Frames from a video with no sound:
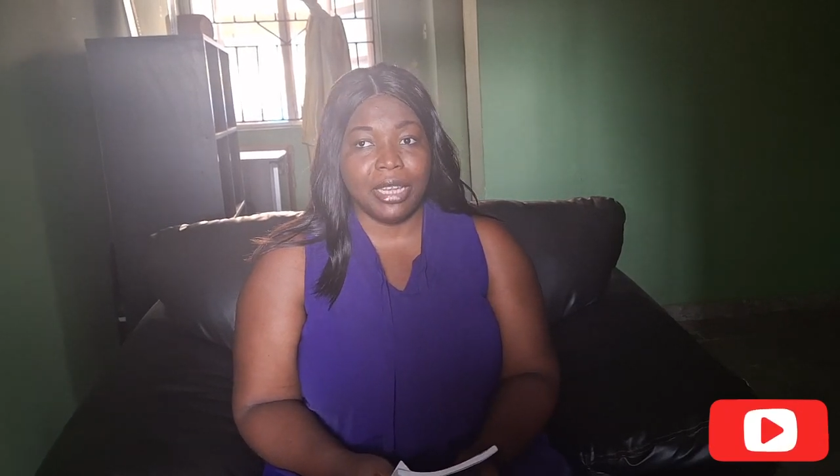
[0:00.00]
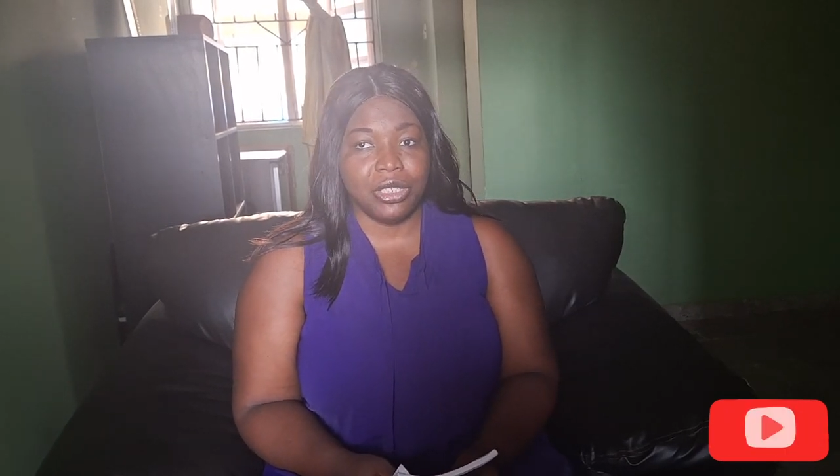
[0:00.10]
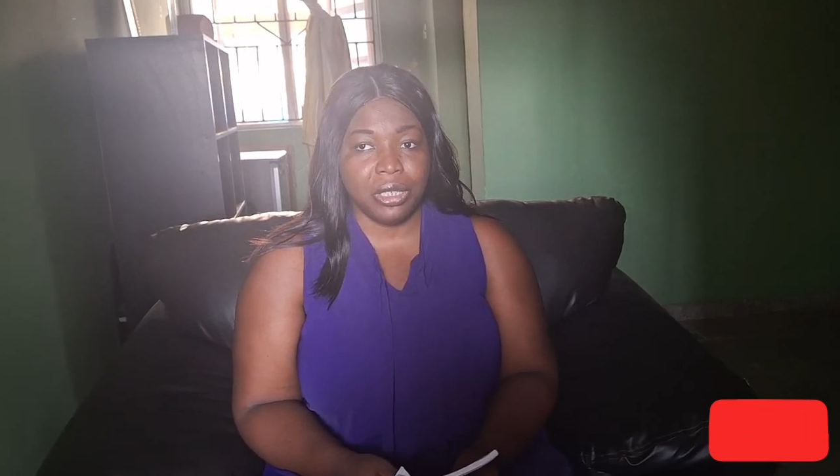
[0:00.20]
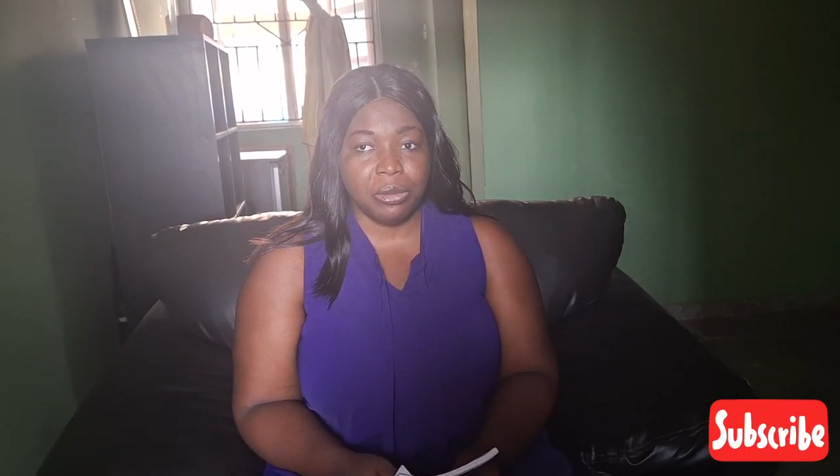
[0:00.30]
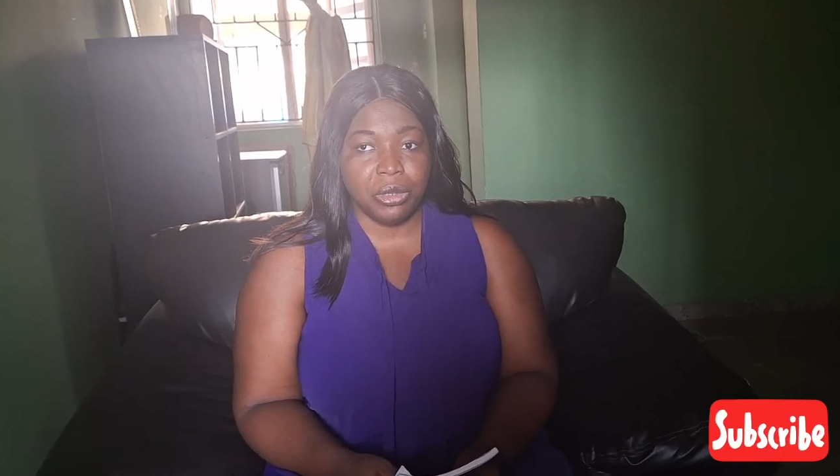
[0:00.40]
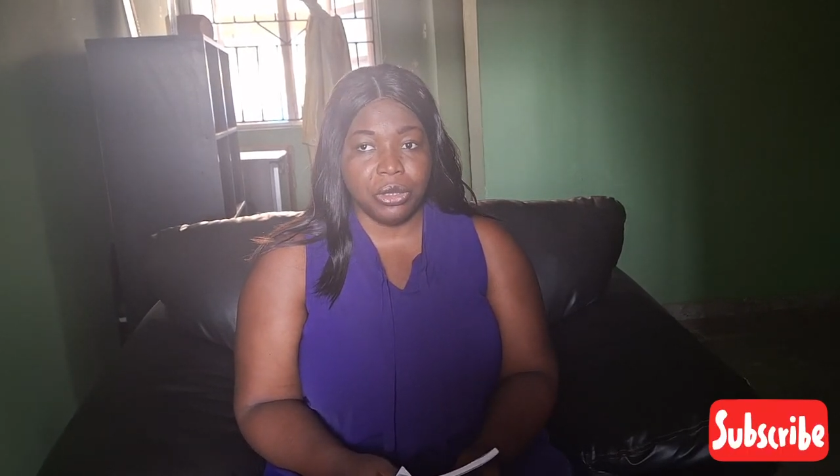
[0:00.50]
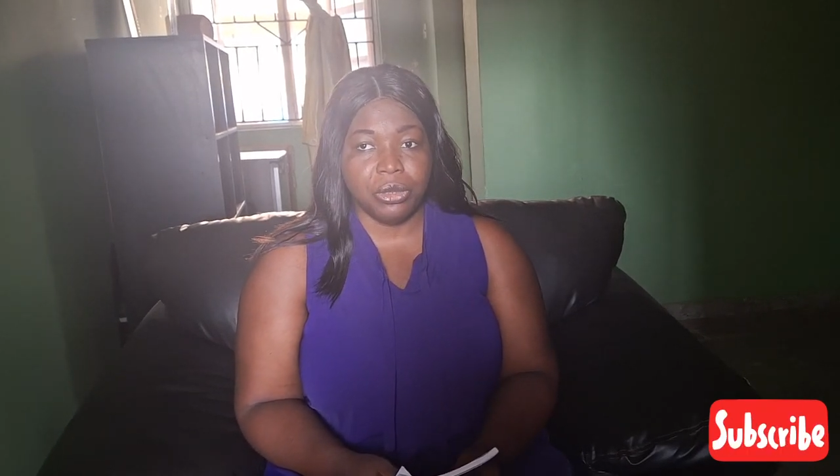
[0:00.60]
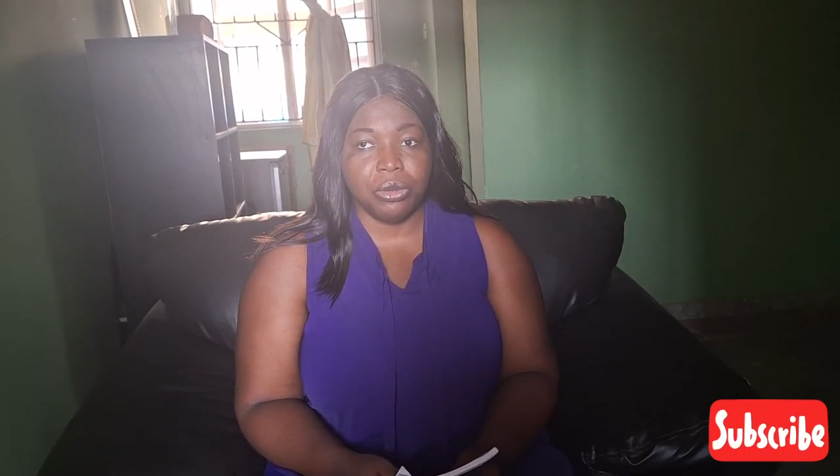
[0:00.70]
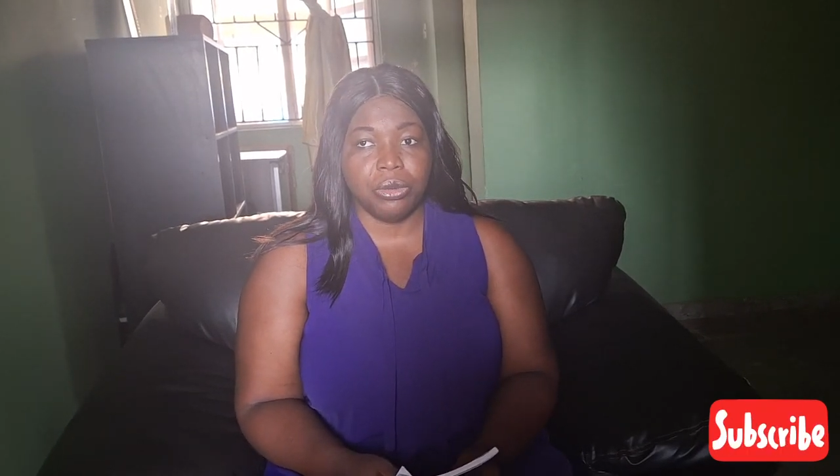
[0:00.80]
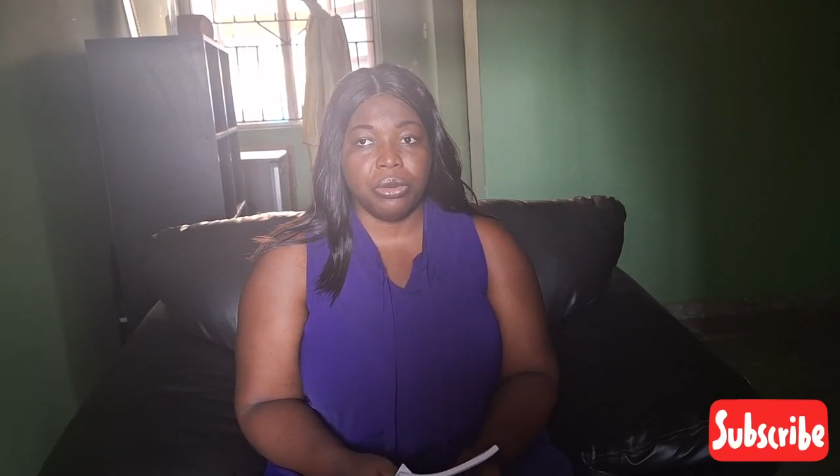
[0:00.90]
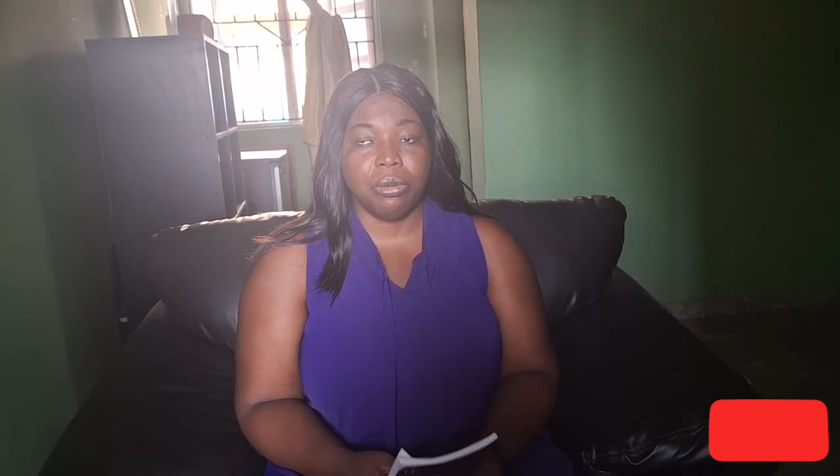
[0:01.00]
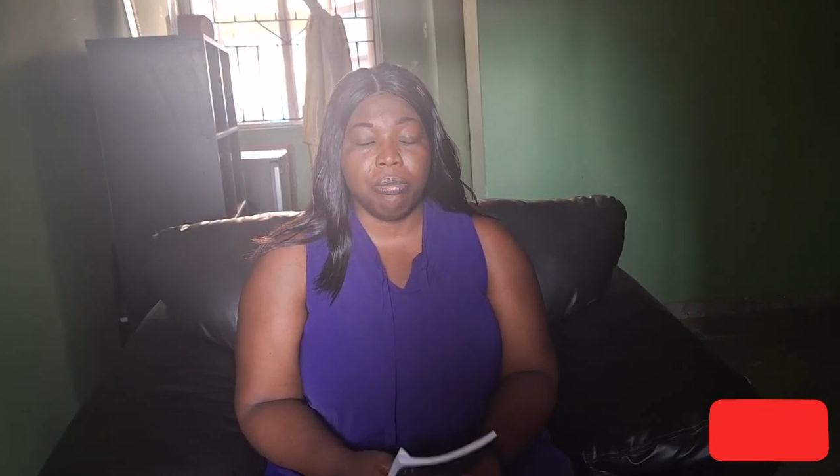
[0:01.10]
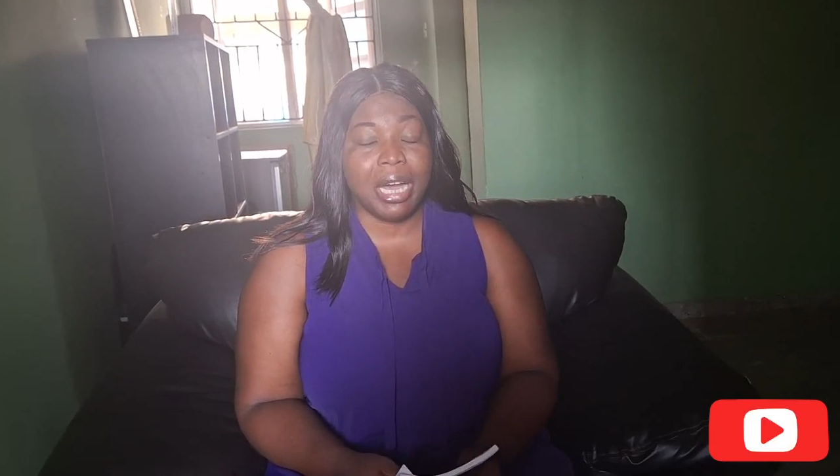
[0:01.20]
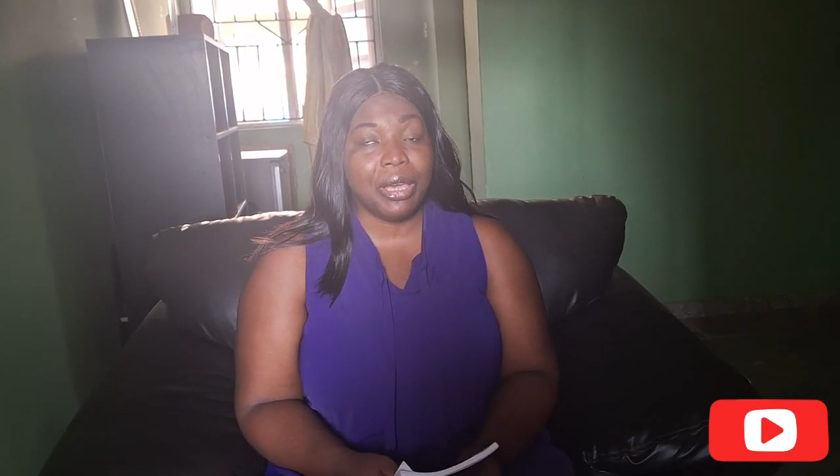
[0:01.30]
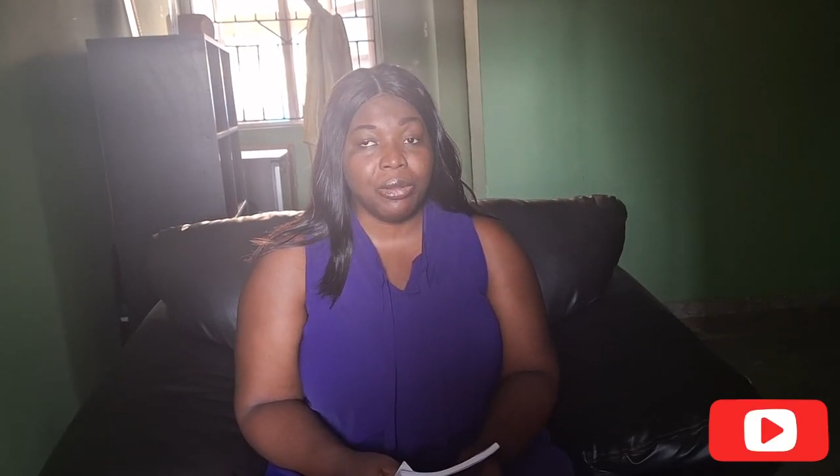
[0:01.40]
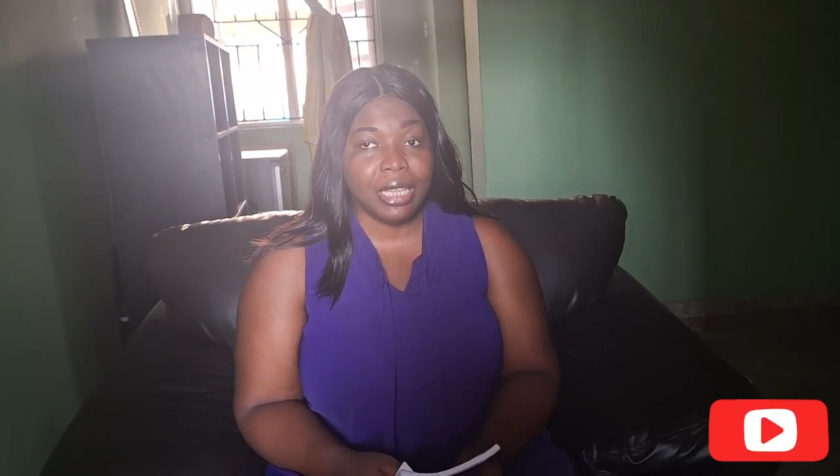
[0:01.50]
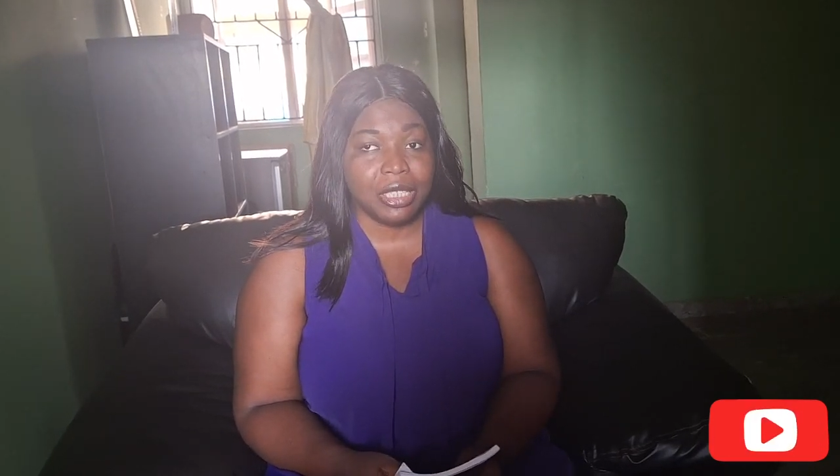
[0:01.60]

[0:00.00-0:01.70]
I share with you my own